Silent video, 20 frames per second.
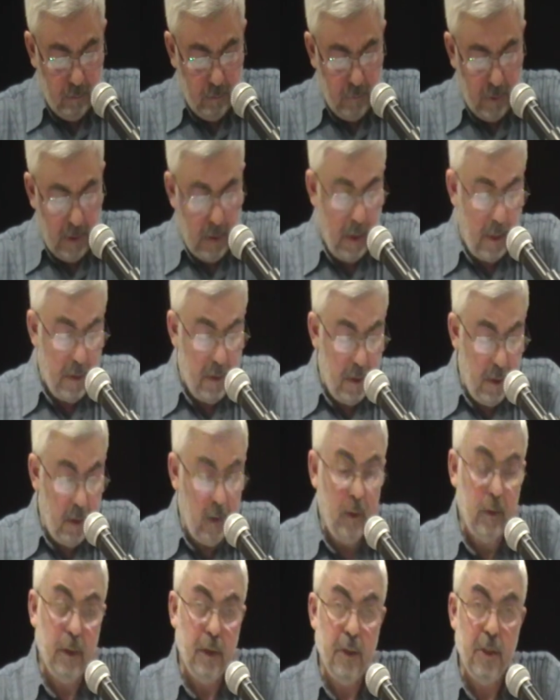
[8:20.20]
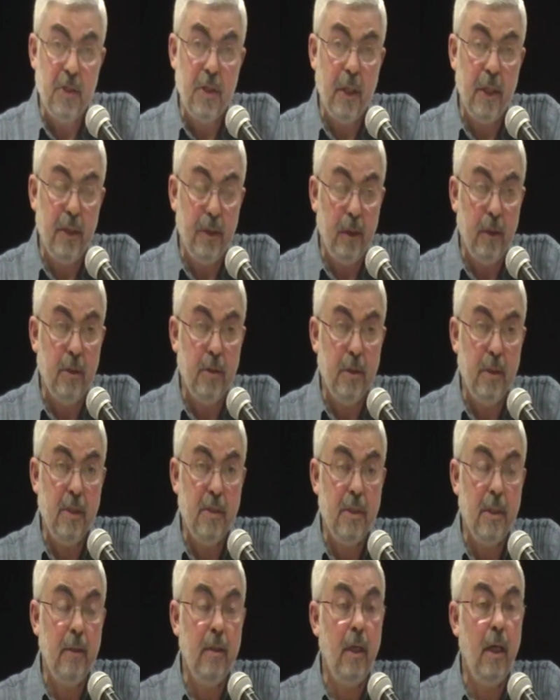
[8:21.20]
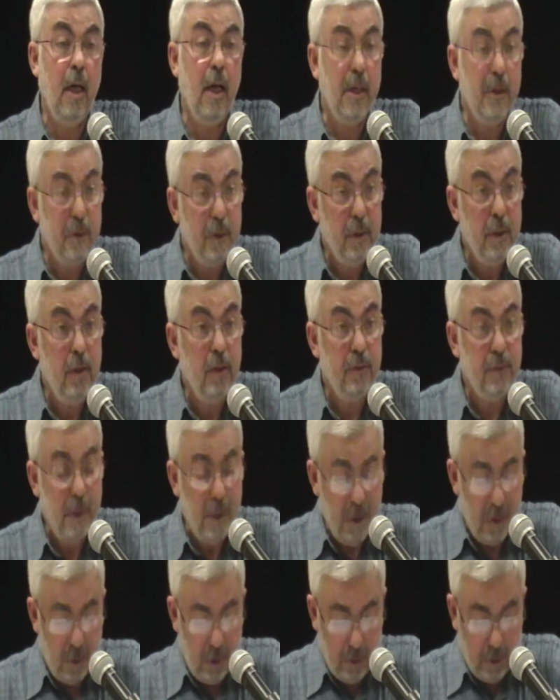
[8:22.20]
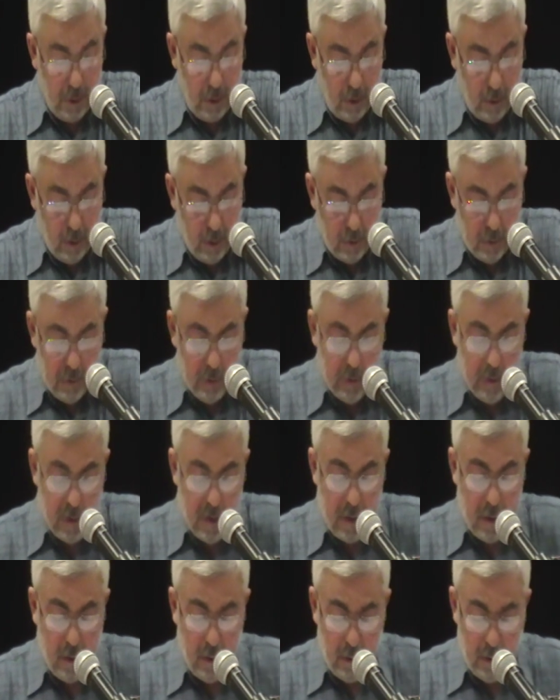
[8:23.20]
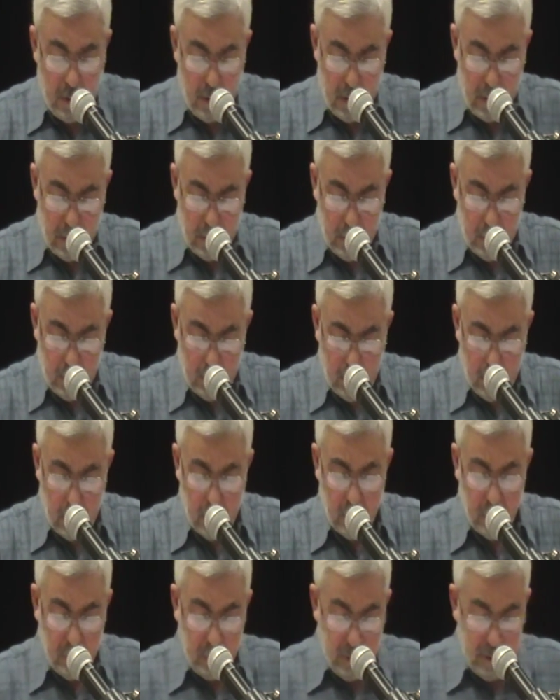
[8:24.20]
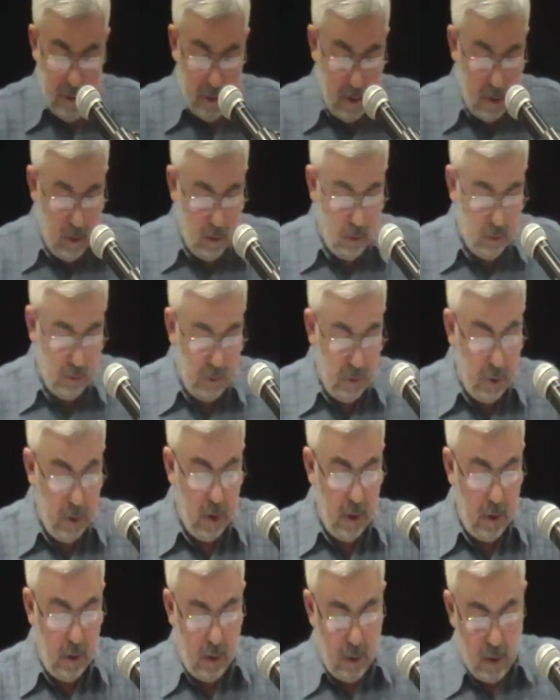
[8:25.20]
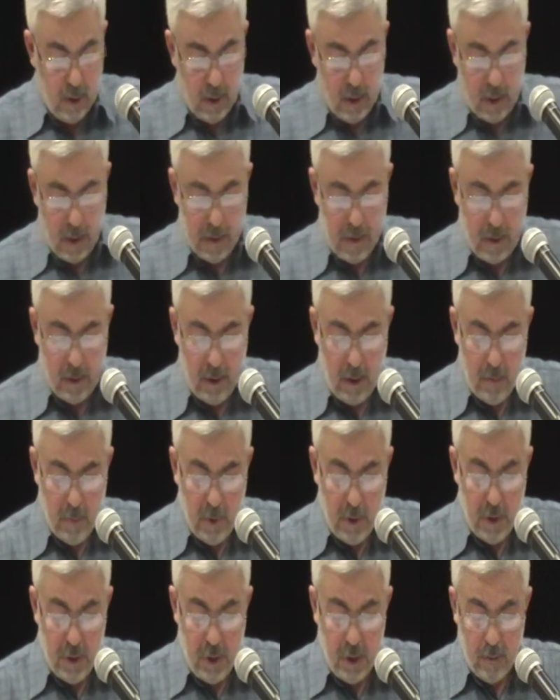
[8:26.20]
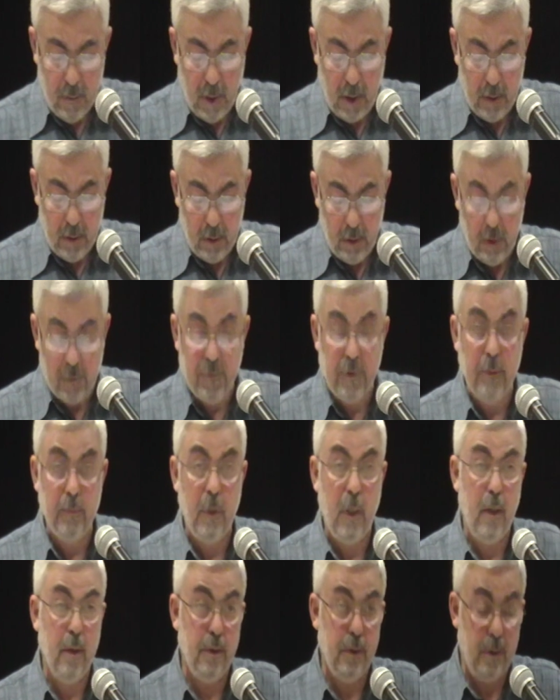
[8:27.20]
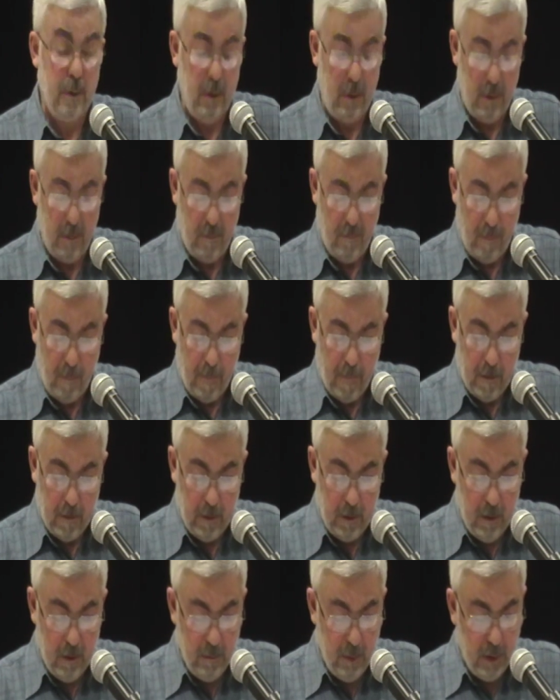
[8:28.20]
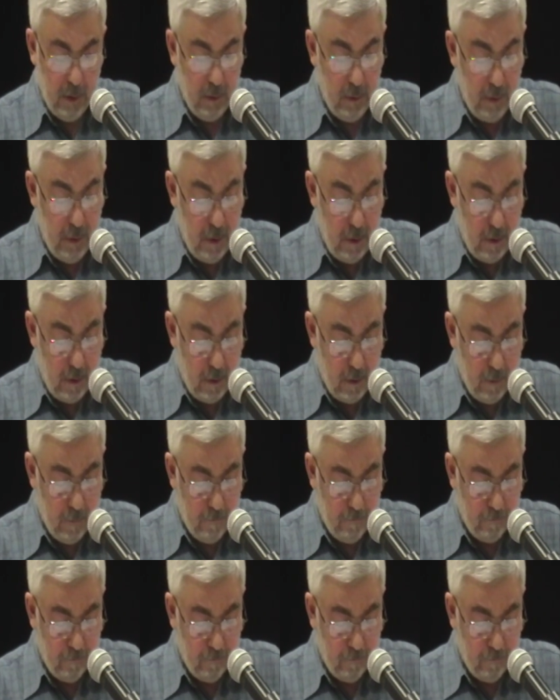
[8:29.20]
But I think it is an irony of history to consider Turkey as an emerging model of democracy in the Middle East,